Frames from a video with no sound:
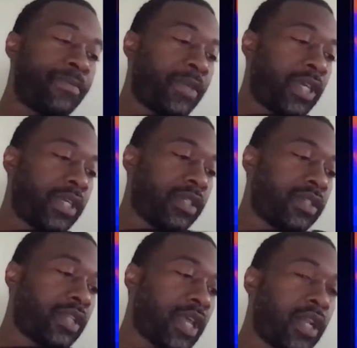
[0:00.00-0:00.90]

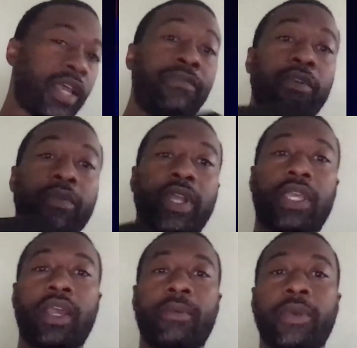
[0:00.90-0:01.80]
is an infrared
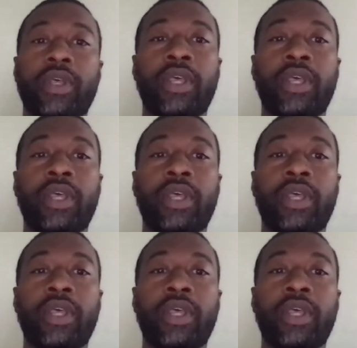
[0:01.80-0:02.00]
camera.